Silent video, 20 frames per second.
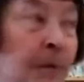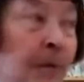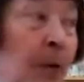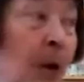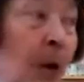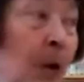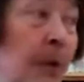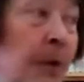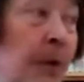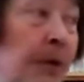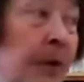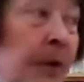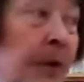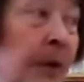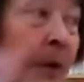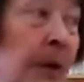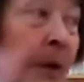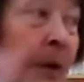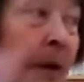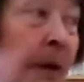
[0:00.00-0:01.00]
rows
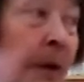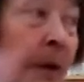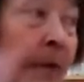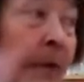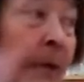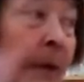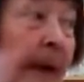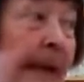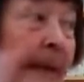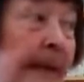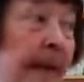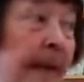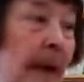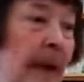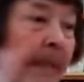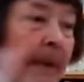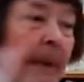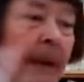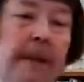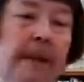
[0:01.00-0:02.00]
that you've raised
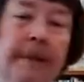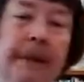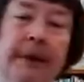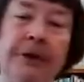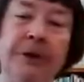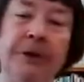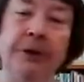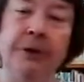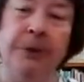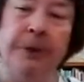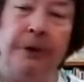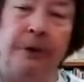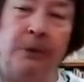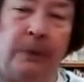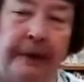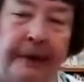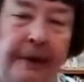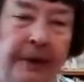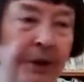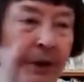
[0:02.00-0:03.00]
up, because you can
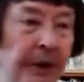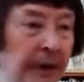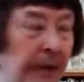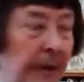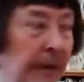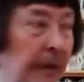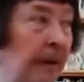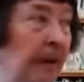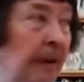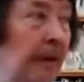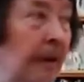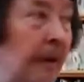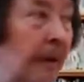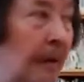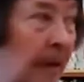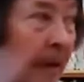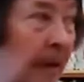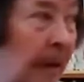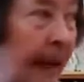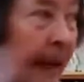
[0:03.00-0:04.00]
reach in
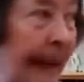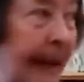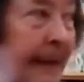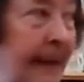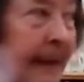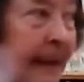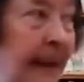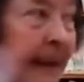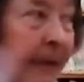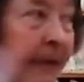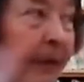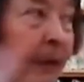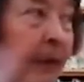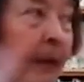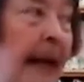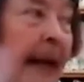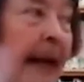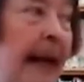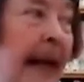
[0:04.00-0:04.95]
easily 1.5 foot.